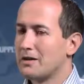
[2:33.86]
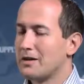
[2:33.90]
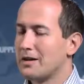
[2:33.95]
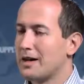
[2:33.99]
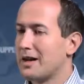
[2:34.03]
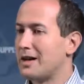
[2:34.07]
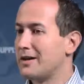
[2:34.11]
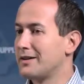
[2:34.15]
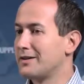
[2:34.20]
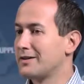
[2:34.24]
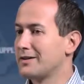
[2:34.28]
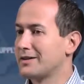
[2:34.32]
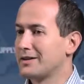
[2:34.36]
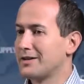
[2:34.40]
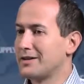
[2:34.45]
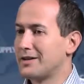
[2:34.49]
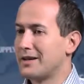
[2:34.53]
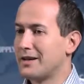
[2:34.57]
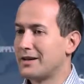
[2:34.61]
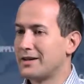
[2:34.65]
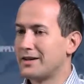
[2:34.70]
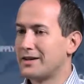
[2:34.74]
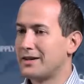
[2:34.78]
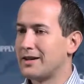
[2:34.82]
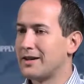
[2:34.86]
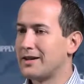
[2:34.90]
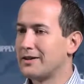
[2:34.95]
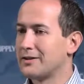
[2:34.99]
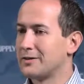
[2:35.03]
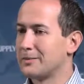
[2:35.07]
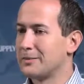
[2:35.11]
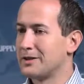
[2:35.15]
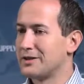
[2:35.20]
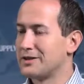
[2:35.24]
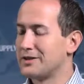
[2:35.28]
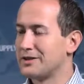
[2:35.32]
Honestly, not as
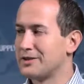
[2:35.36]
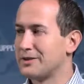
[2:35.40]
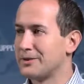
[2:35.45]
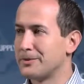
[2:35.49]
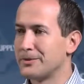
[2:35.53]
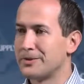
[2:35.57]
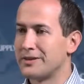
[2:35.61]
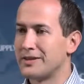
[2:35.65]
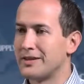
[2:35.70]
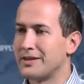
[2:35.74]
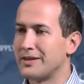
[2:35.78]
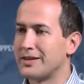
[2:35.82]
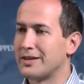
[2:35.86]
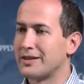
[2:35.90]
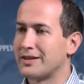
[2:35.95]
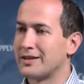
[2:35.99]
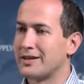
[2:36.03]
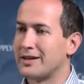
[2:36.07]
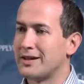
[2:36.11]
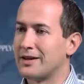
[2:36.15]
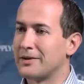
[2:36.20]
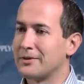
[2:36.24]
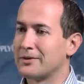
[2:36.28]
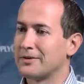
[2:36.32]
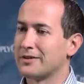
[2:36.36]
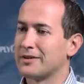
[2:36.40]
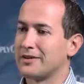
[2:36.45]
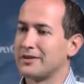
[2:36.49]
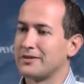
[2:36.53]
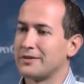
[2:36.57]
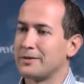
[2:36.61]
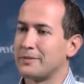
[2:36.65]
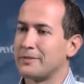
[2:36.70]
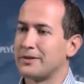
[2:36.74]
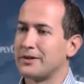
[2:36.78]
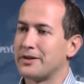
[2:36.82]
much as you would think, and I was kind of
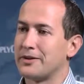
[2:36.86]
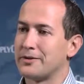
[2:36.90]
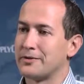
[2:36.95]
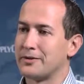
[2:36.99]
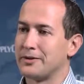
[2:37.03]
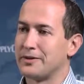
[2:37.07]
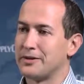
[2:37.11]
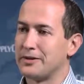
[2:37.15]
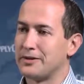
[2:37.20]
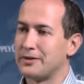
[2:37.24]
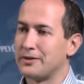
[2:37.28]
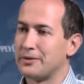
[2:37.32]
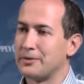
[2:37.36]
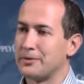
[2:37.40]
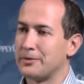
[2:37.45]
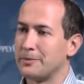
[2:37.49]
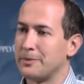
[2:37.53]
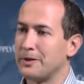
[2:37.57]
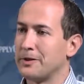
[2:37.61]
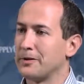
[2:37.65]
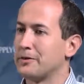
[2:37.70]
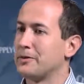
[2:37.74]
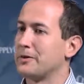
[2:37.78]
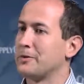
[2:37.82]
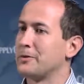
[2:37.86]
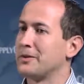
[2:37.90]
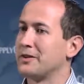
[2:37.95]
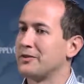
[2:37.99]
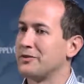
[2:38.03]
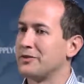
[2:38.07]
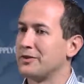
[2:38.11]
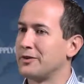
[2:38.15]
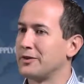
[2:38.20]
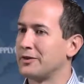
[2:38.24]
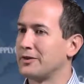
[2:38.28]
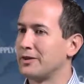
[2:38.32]
surprised with it too, being one of my
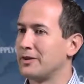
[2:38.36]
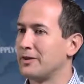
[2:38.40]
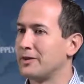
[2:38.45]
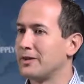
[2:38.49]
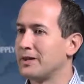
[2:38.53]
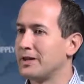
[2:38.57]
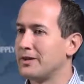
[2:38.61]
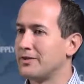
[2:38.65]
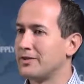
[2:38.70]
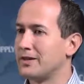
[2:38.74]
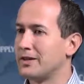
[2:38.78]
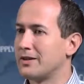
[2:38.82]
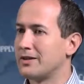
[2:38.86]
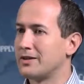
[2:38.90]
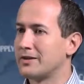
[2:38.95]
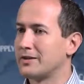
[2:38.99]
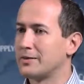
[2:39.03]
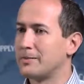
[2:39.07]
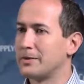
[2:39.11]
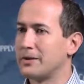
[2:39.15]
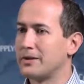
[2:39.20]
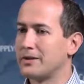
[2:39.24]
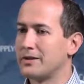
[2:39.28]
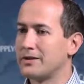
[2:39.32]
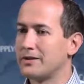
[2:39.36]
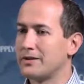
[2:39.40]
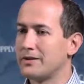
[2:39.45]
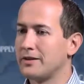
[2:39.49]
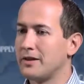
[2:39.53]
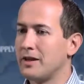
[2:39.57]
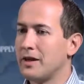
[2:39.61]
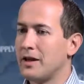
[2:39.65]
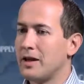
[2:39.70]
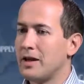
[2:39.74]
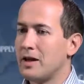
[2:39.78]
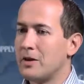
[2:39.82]
first go-lives that I experienced.
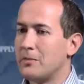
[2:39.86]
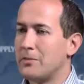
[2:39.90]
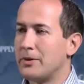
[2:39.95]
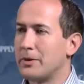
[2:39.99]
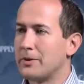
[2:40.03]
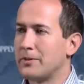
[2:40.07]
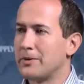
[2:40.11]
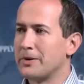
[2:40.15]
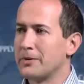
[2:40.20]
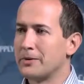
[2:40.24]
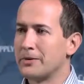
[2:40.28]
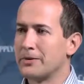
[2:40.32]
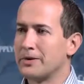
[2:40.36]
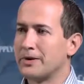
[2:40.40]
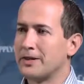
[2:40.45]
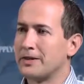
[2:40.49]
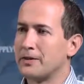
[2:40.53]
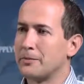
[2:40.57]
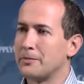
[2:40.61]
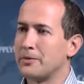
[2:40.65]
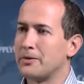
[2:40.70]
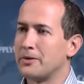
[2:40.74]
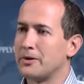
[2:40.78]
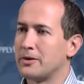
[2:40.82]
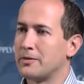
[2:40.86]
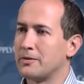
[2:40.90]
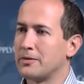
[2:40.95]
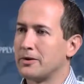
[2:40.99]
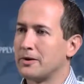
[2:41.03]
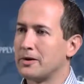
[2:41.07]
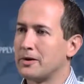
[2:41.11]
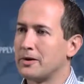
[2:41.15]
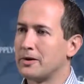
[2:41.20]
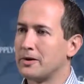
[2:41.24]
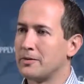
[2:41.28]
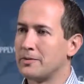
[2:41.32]
But we were at the point where
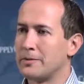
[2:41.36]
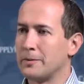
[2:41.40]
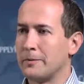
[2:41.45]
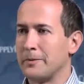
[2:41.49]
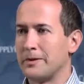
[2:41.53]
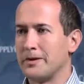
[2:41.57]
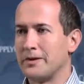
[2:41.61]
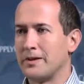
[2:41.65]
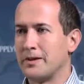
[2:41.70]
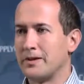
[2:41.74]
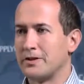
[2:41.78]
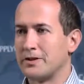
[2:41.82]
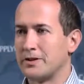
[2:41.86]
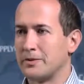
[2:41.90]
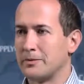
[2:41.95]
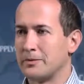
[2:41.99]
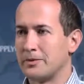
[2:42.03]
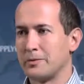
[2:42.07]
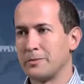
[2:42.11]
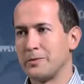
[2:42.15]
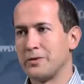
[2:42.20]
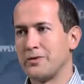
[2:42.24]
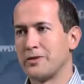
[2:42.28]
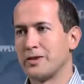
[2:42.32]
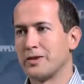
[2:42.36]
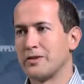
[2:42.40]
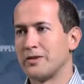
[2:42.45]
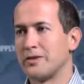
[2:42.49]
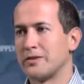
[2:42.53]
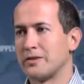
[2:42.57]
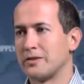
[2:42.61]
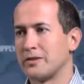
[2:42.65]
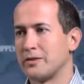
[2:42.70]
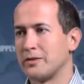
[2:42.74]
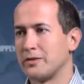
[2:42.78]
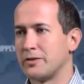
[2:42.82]
our implementation was moving
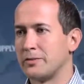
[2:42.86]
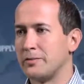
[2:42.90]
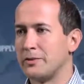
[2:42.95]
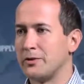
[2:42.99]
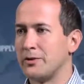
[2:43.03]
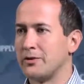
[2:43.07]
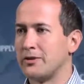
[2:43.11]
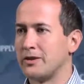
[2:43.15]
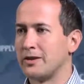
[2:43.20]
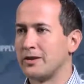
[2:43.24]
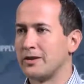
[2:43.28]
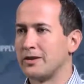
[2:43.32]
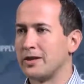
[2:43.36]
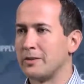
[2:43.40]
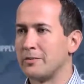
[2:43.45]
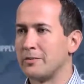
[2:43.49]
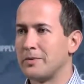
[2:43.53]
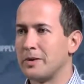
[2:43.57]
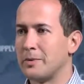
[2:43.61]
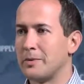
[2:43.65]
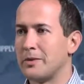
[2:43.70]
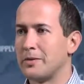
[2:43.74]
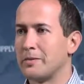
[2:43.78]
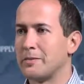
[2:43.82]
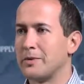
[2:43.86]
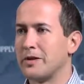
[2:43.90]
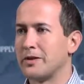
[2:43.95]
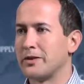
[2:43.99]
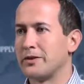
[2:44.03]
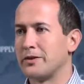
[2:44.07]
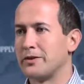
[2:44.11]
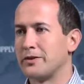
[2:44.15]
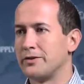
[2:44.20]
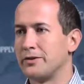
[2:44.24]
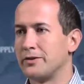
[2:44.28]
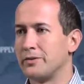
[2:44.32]
along so smoothly that maybe a month
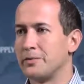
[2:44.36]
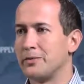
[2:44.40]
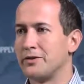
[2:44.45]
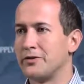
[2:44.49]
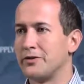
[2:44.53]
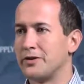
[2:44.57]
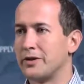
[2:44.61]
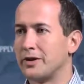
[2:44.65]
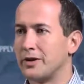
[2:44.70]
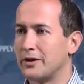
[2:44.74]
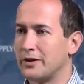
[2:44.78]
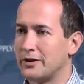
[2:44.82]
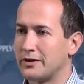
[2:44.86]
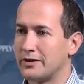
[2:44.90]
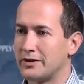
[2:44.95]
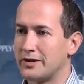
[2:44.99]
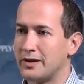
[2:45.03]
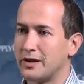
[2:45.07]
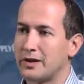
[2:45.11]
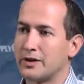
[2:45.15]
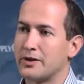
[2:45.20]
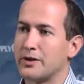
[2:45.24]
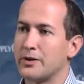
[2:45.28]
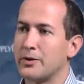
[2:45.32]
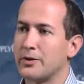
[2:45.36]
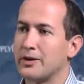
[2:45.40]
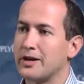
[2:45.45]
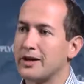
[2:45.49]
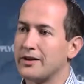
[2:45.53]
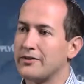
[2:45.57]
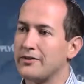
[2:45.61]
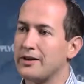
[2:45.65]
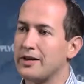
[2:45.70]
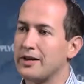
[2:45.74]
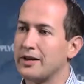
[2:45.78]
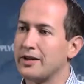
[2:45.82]
or two before our set
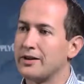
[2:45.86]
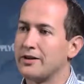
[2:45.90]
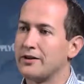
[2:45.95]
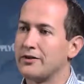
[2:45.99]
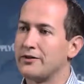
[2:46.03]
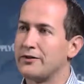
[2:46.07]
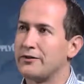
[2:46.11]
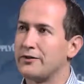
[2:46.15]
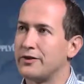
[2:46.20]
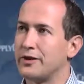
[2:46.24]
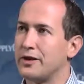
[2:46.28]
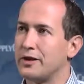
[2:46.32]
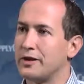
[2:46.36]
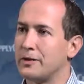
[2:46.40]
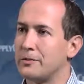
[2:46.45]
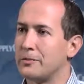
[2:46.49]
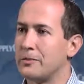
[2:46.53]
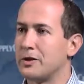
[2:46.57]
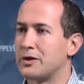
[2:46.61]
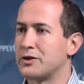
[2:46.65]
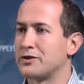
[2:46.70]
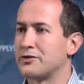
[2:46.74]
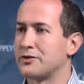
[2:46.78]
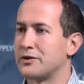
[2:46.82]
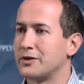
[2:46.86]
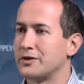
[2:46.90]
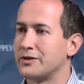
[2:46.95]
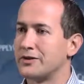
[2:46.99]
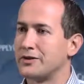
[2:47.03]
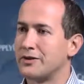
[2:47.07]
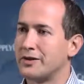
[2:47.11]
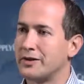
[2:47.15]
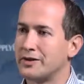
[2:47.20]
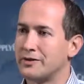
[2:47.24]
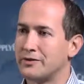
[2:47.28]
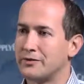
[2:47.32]
go-live date of March 1st,
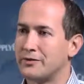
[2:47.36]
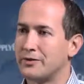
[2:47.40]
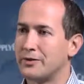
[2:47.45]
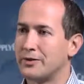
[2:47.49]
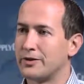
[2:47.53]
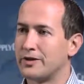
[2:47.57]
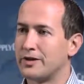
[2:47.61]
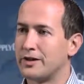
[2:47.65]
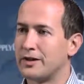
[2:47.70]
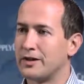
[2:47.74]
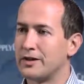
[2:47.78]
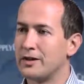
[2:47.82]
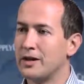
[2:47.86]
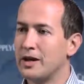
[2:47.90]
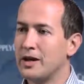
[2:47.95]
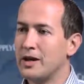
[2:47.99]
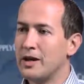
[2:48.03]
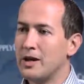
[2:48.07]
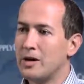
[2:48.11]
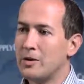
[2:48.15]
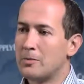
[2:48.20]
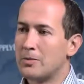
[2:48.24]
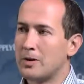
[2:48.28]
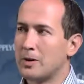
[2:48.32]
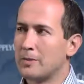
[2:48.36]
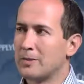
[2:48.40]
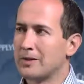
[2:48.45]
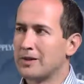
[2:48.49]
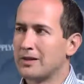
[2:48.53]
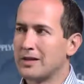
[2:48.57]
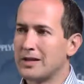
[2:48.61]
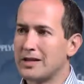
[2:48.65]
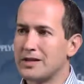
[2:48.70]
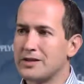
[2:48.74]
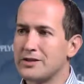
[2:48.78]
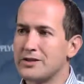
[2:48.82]
2014, probably
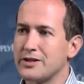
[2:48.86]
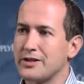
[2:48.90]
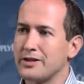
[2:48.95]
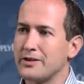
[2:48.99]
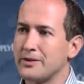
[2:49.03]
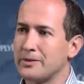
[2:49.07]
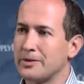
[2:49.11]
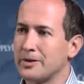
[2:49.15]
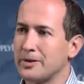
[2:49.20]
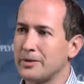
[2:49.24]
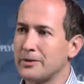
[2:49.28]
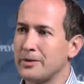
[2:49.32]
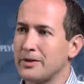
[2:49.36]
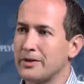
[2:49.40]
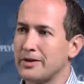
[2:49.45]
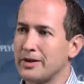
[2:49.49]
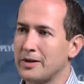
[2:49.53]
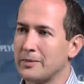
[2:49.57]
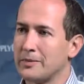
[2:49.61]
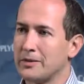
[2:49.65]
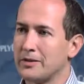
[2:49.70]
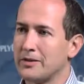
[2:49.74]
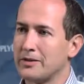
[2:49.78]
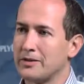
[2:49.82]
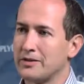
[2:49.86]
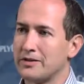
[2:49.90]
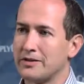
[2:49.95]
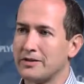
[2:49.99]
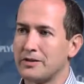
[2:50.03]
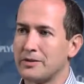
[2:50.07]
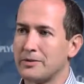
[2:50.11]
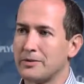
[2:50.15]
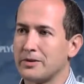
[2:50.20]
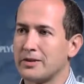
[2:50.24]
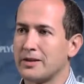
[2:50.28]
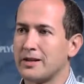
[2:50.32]
late January, we were able to
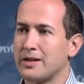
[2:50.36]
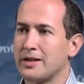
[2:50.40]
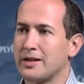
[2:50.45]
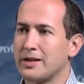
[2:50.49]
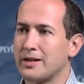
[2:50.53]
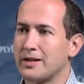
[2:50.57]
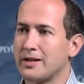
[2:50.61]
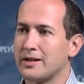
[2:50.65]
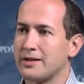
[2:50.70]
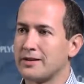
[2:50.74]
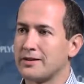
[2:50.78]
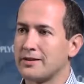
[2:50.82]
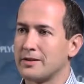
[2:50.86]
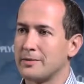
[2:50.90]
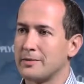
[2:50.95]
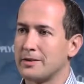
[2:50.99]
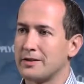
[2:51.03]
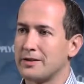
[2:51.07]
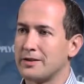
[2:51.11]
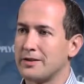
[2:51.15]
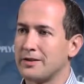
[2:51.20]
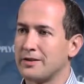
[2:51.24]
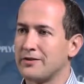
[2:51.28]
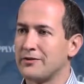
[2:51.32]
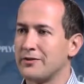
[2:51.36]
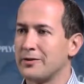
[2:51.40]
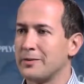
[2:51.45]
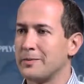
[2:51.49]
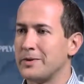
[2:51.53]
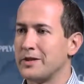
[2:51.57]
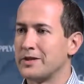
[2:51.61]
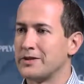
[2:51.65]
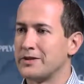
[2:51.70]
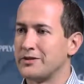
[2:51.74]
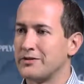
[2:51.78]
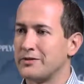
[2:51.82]
start relying on some of the
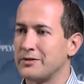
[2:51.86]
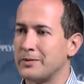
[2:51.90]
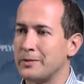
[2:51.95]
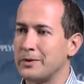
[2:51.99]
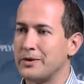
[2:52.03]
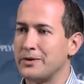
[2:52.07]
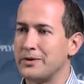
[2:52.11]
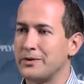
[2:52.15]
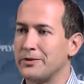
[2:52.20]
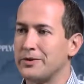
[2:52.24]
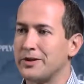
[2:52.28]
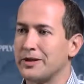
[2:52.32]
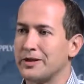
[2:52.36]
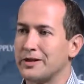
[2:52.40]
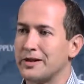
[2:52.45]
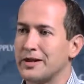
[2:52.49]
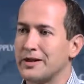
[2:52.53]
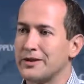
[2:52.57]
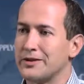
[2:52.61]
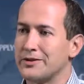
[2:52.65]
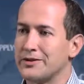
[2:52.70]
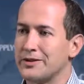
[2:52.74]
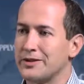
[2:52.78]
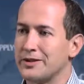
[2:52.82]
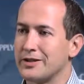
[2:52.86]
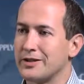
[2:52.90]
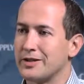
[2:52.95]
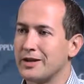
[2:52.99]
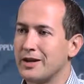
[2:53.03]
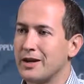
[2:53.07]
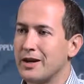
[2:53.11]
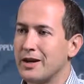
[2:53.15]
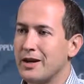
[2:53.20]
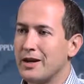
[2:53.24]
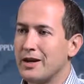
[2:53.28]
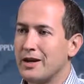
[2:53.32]
information from our new technology
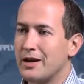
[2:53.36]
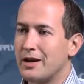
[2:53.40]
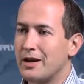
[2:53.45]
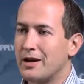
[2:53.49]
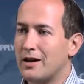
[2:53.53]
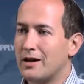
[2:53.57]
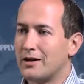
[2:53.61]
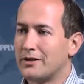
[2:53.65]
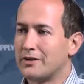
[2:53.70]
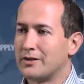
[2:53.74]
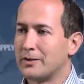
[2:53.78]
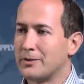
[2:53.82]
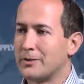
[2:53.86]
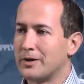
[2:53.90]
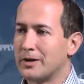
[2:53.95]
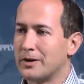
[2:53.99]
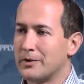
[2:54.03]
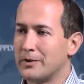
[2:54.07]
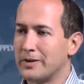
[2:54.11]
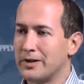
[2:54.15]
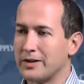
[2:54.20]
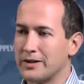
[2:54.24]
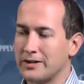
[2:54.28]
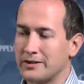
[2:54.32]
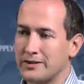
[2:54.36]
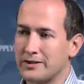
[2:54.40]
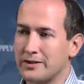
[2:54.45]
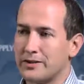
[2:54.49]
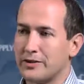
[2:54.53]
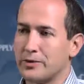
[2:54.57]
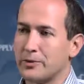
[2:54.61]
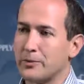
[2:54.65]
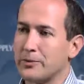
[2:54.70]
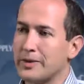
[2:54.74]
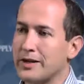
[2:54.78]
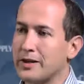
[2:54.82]
to where we could start
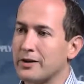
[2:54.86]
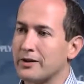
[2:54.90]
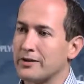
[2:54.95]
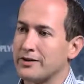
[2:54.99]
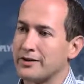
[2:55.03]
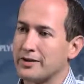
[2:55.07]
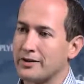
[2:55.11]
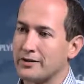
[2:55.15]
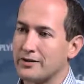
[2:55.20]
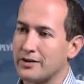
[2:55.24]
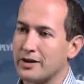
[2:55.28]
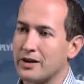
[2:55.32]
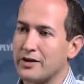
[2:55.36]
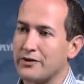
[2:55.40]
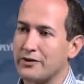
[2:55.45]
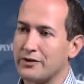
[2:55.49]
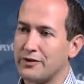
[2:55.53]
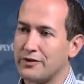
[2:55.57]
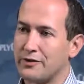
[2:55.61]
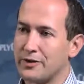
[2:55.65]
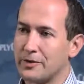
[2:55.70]
to wean ourselves off of.